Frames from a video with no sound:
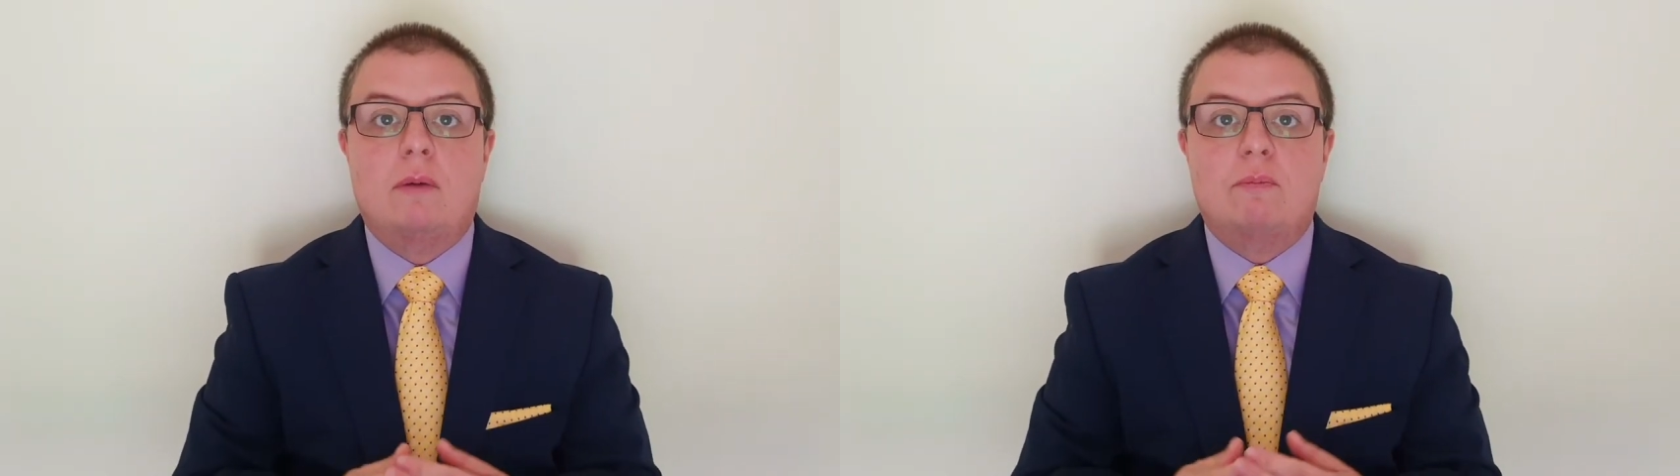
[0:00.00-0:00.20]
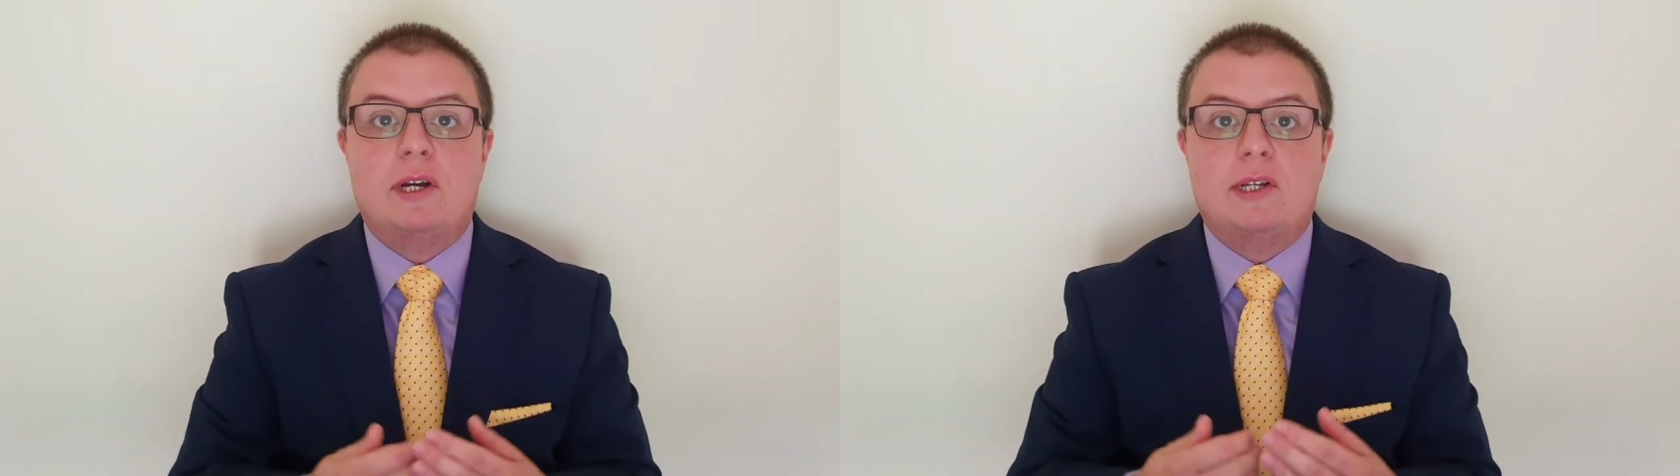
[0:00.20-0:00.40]

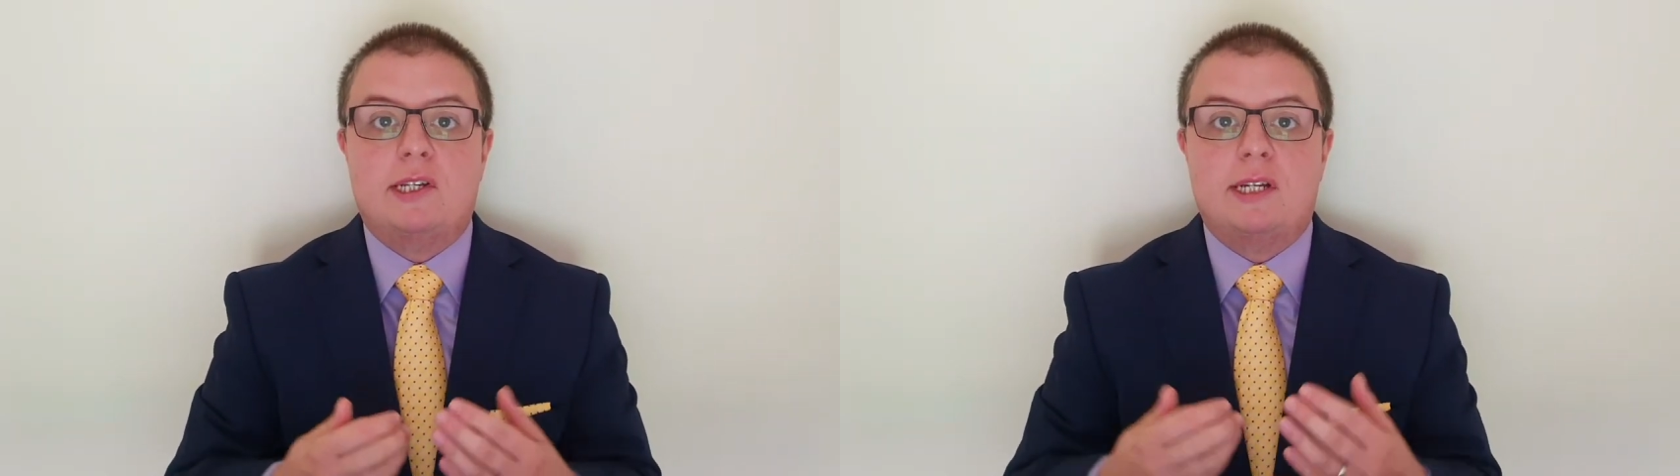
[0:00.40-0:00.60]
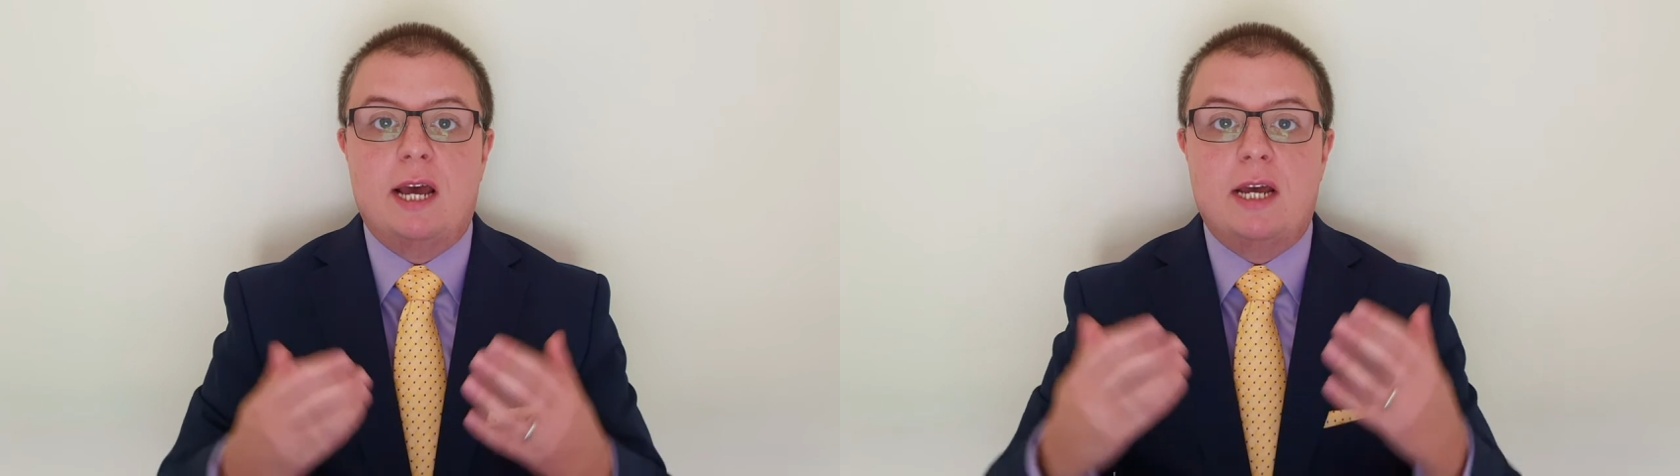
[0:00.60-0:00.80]
but
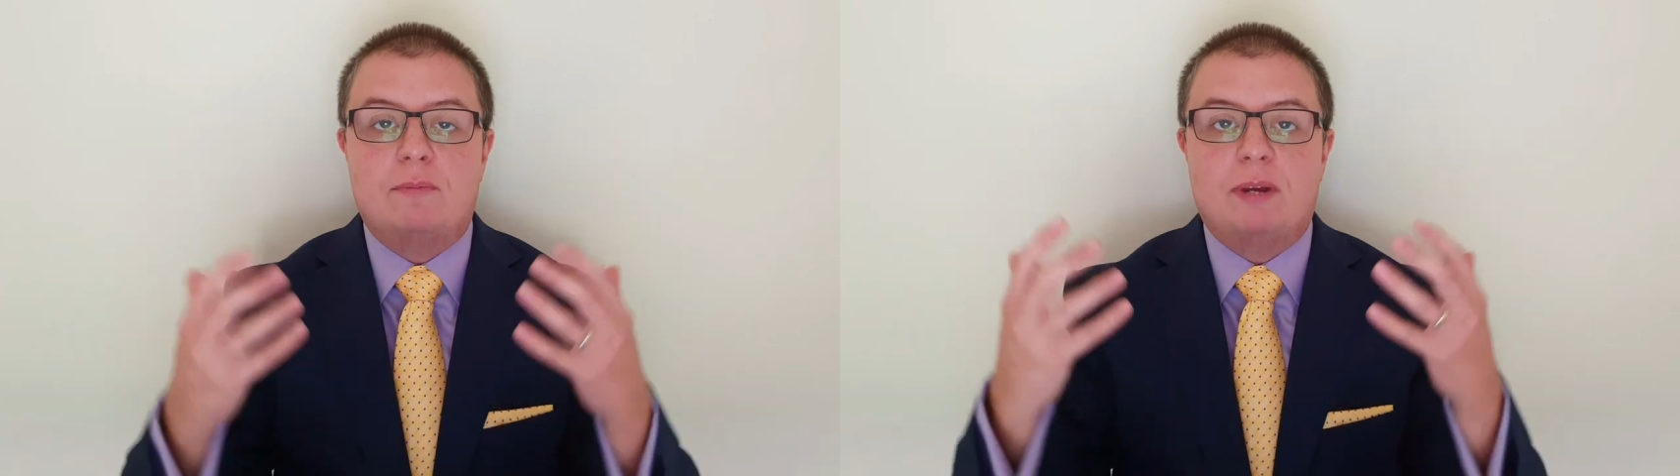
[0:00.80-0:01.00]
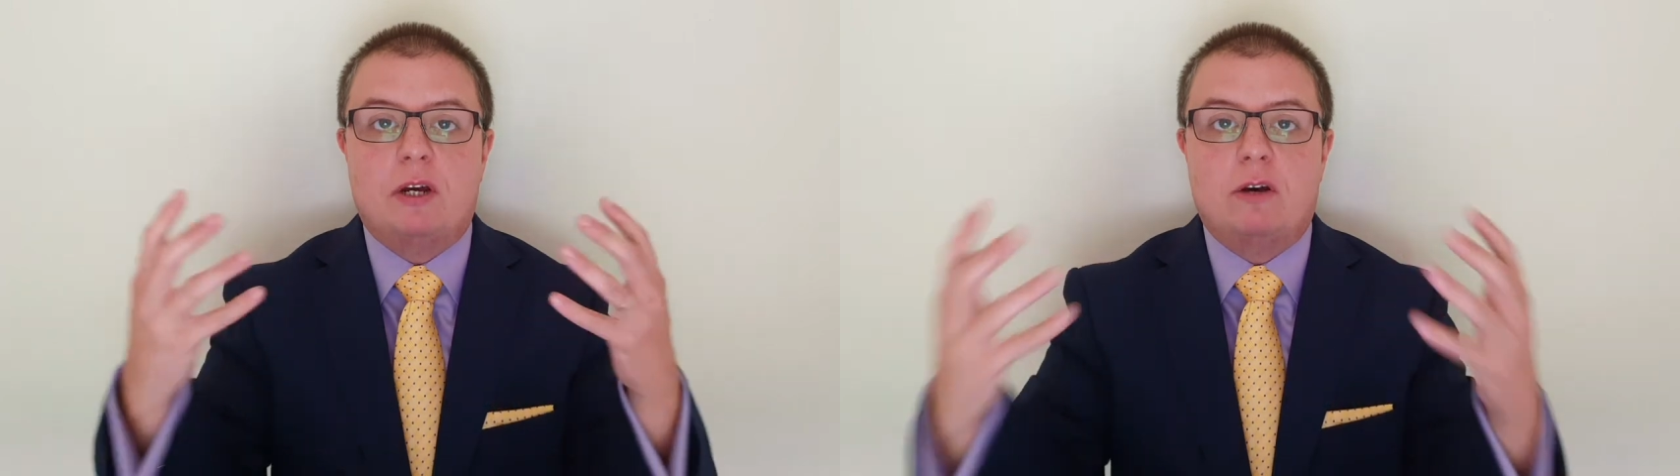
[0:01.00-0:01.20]
instead
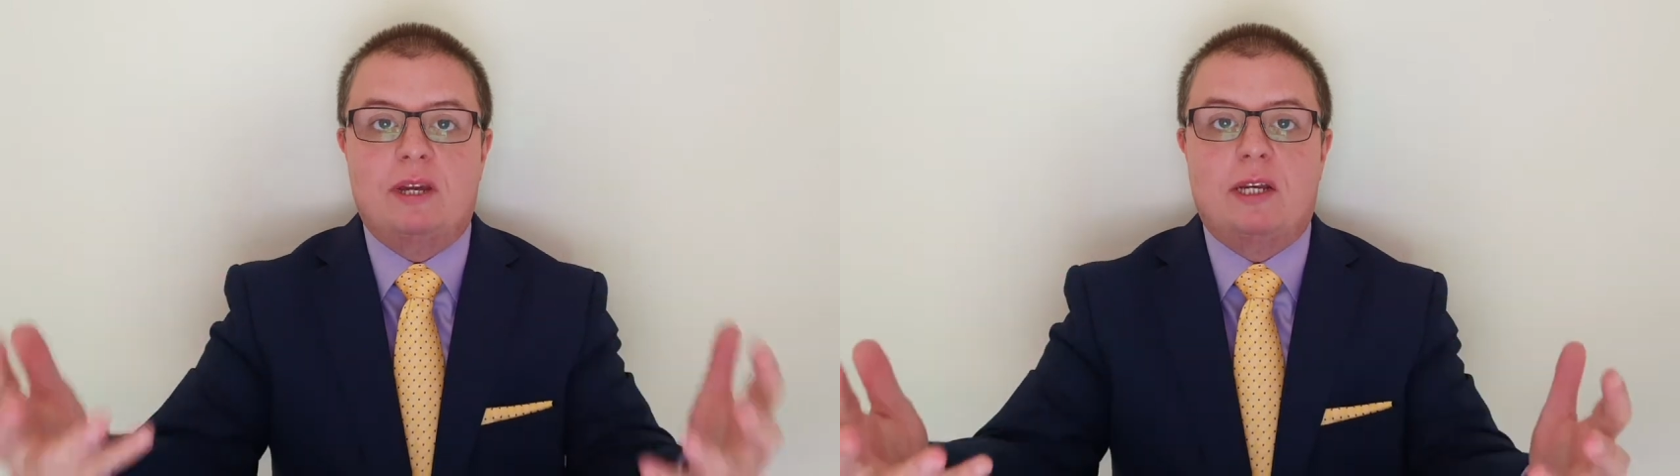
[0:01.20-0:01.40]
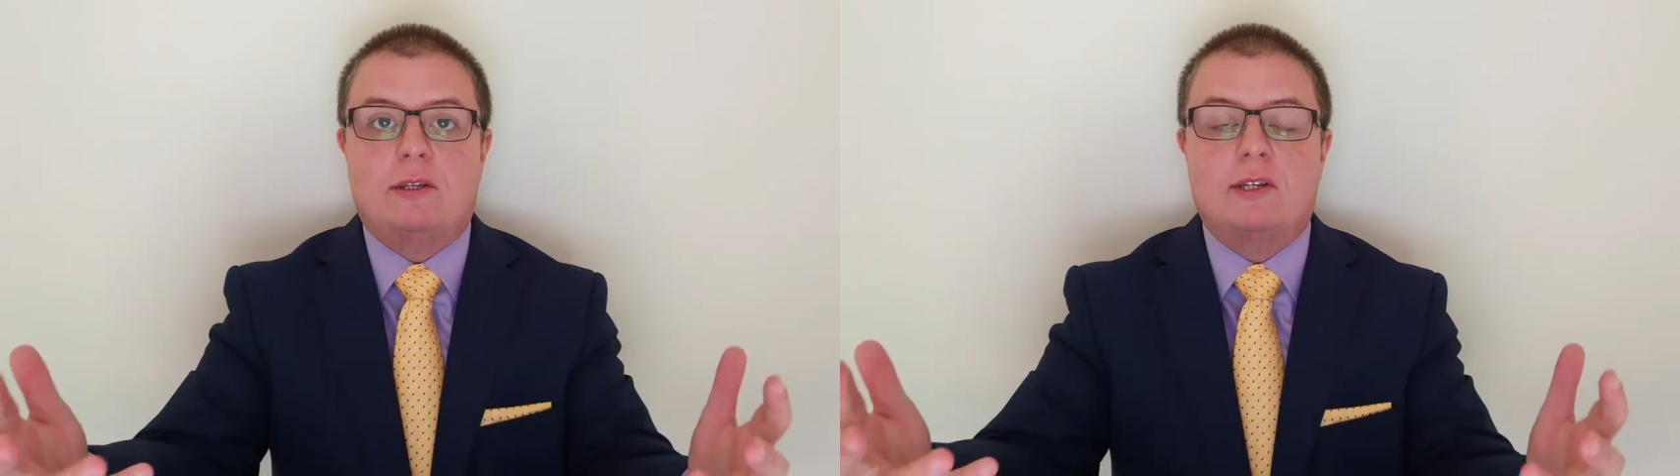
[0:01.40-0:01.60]

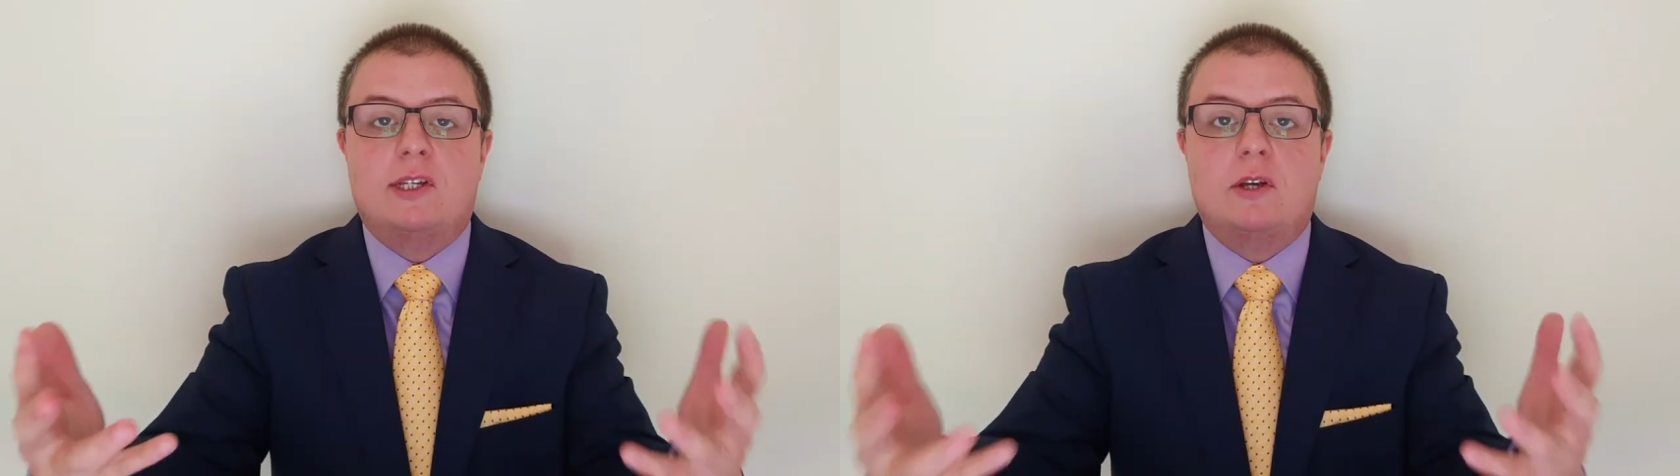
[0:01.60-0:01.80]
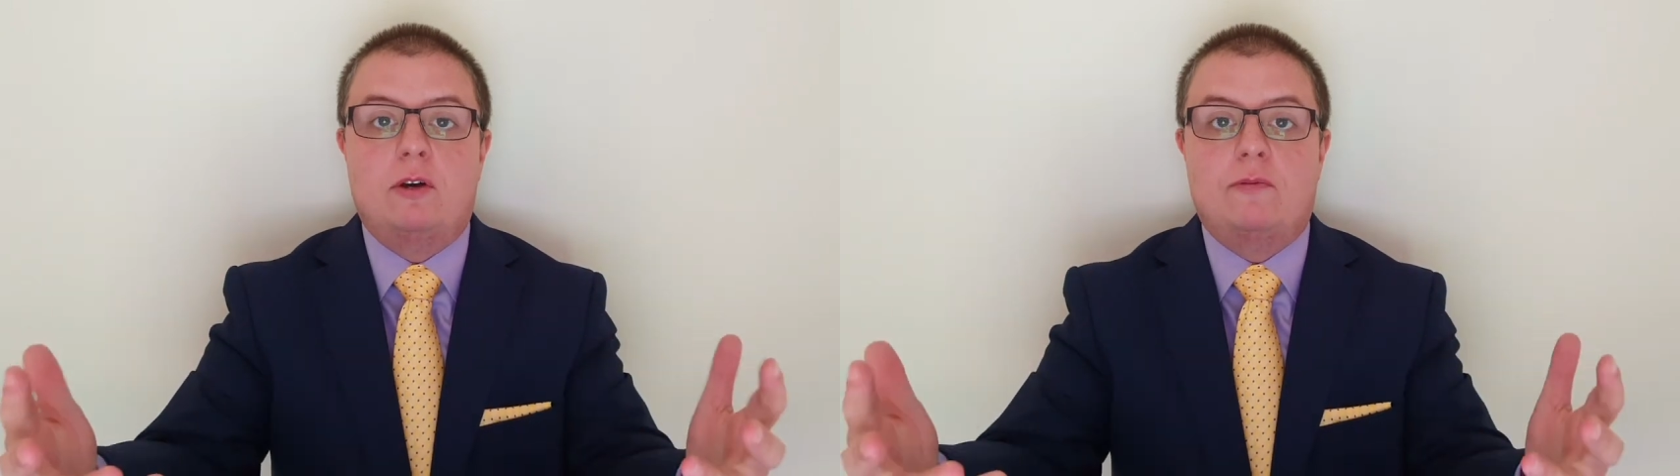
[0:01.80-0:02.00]
becoming the
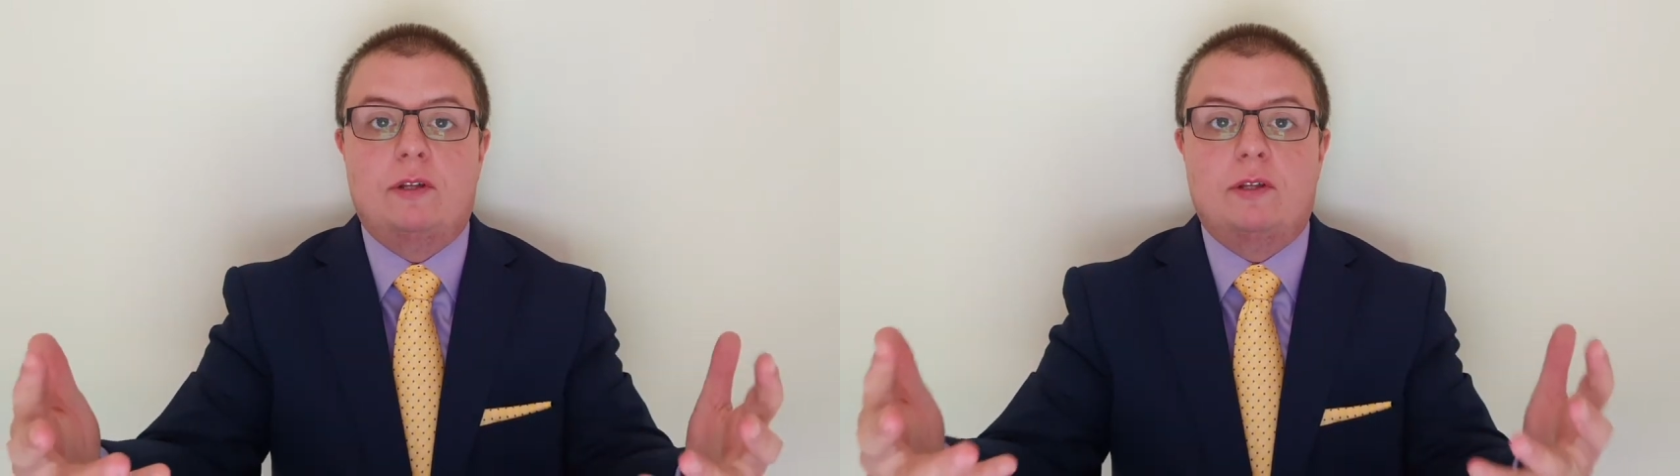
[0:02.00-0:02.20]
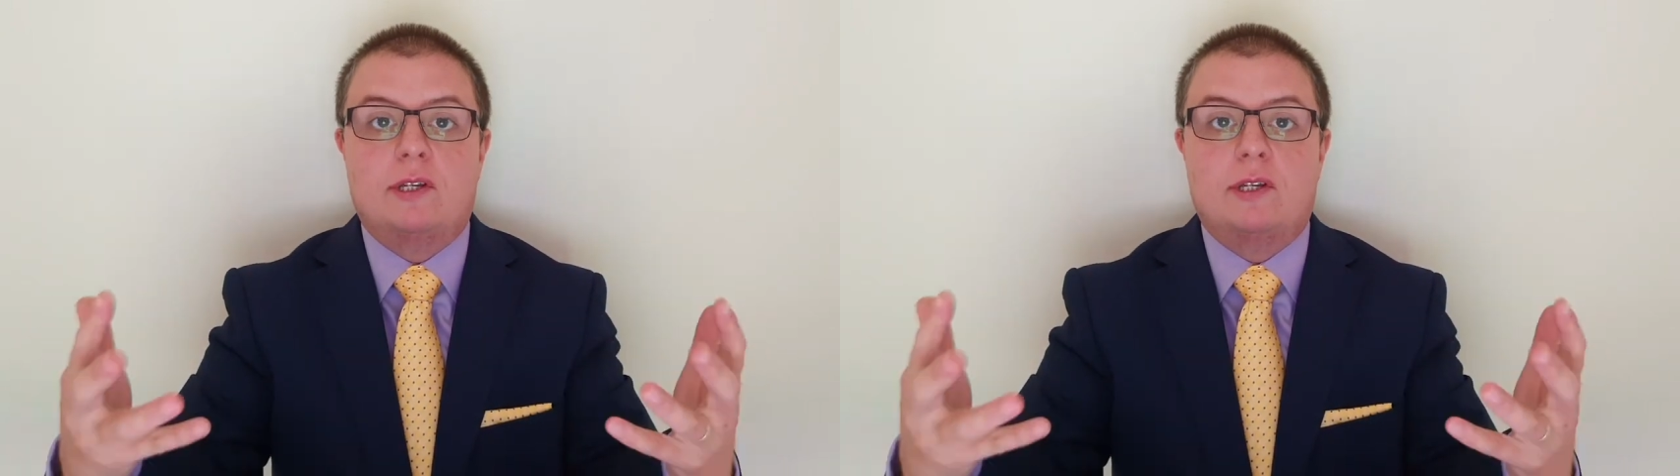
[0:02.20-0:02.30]
servant,